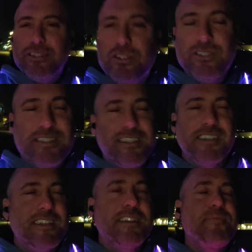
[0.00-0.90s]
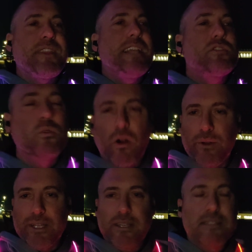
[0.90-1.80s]
I should just, it's
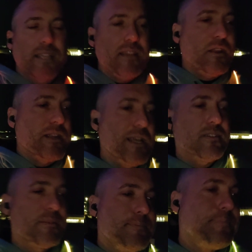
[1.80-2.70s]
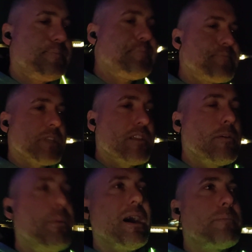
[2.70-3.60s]
growing. It's getting there, guys.
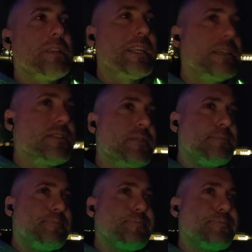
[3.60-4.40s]
The bottom line is,